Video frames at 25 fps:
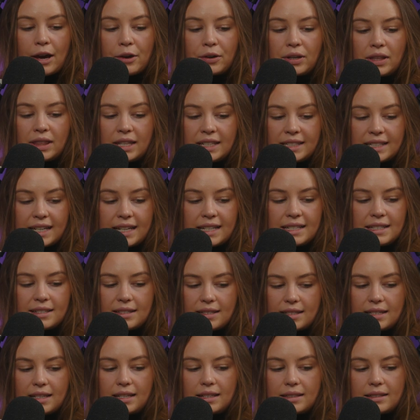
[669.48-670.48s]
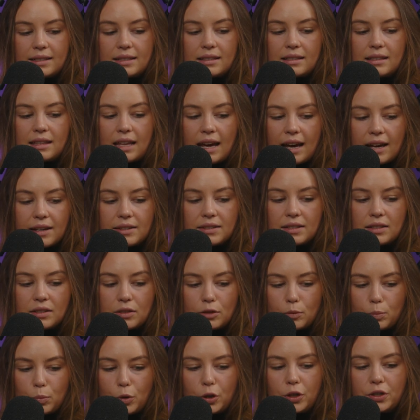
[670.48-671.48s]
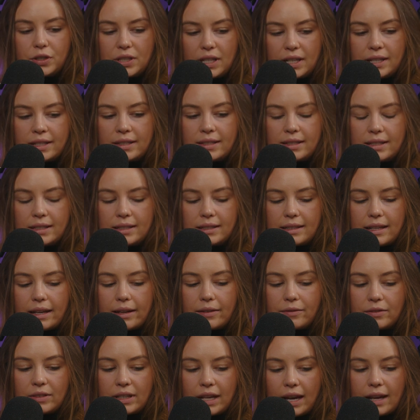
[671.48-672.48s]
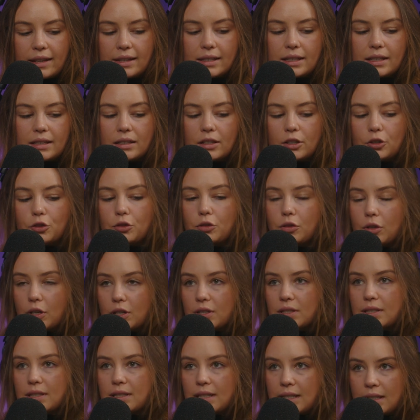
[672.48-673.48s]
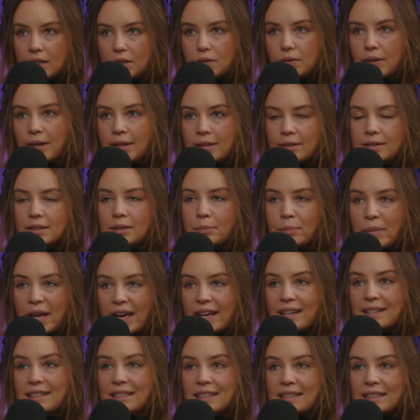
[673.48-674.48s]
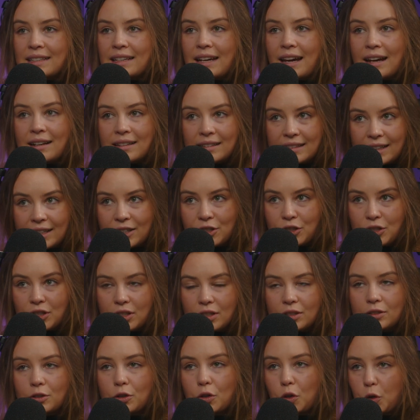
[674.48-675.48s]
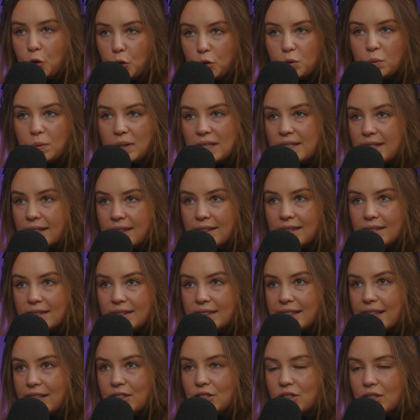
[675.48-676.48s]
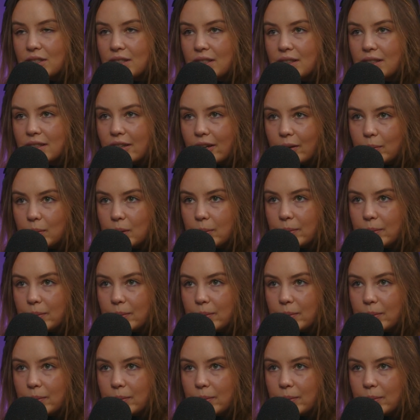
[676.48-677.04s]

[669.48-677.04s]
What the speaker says: in the days since, thousands of protesters have gathered across Israel demanding an election. Could we see an election in the coming